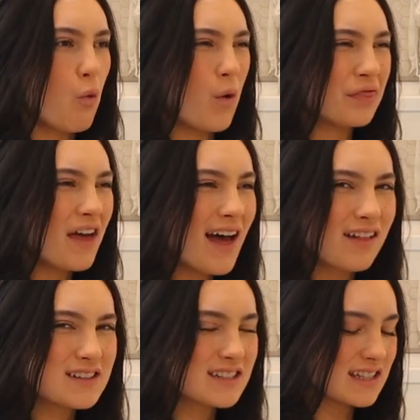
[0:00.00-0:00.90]
what the
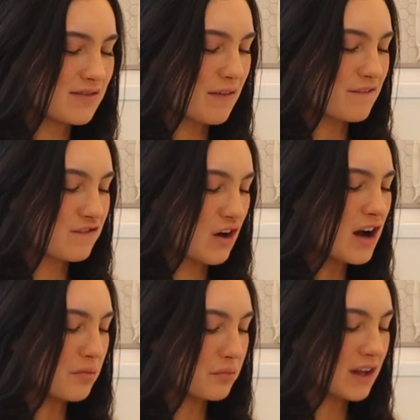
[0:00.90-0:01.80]
hell is this even from?